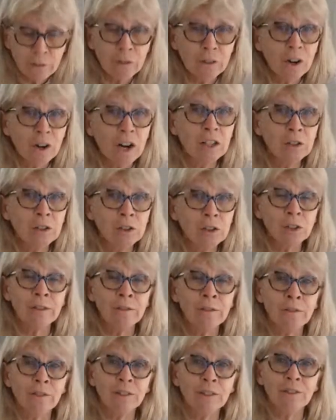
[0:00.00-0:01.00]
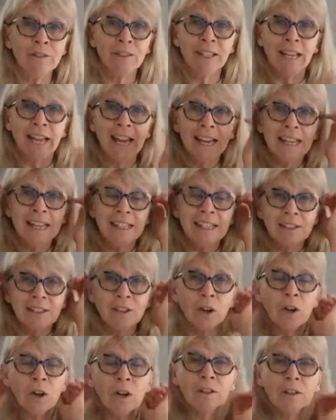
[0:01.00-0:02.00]
for
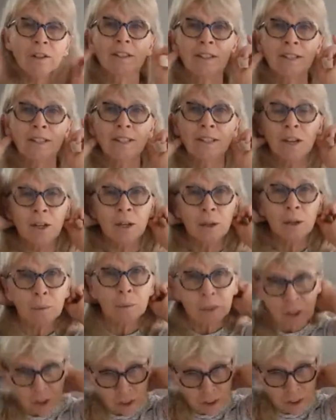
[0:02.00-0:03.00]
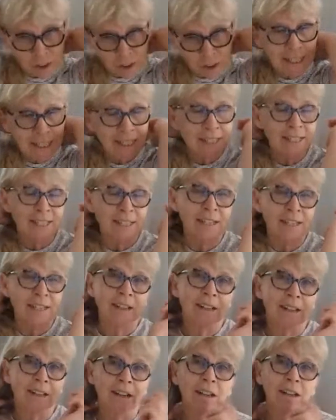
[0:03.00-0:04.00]
$158, which is
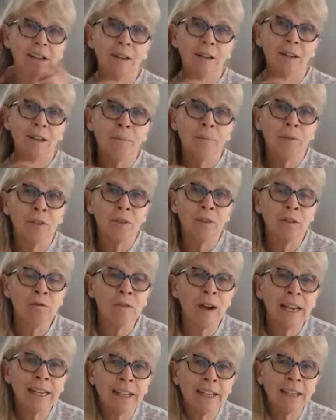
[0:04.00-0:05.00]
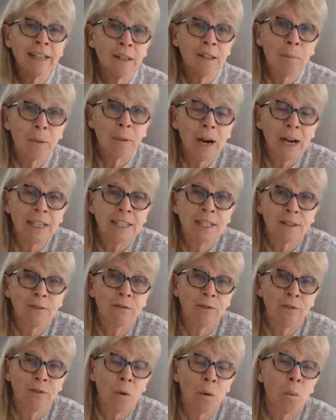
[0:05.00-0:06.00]
the regular price
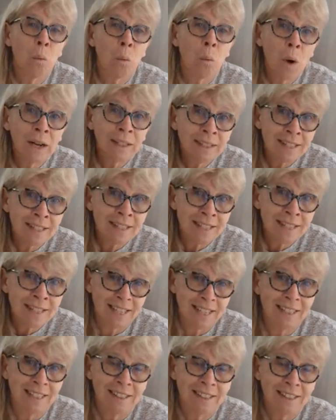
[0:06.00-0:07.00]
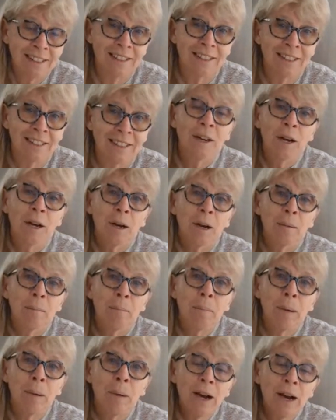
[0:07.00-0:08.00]
for 1 set.
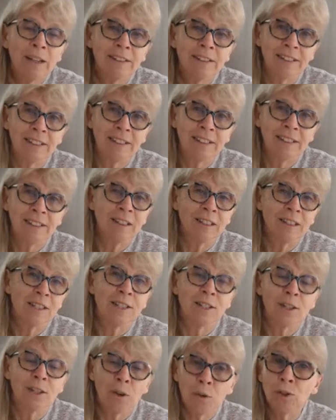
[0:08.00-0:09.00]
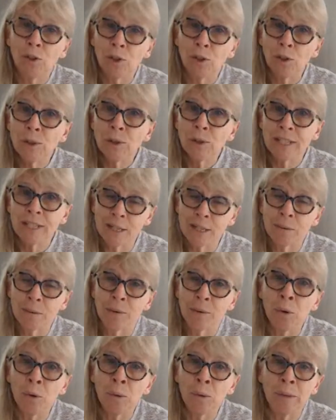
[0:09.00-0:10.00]
But so 2 sets would
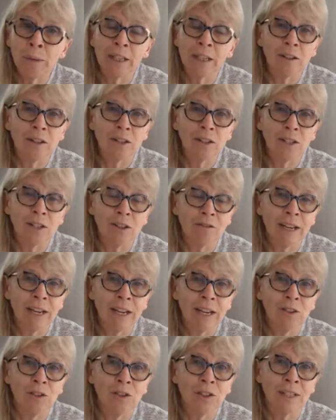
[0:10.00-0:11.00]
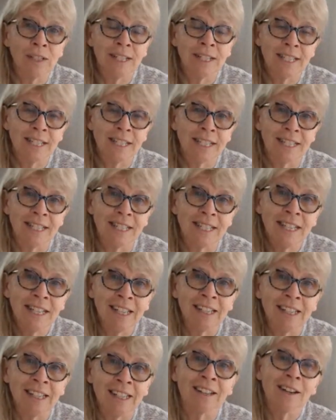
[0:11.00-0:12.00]
normally cost
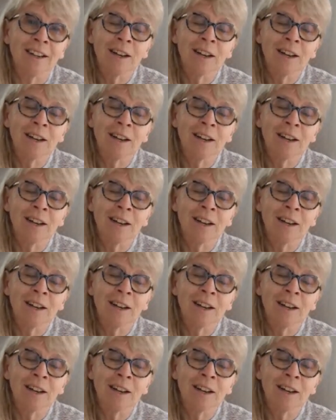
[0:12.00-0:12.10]
$316.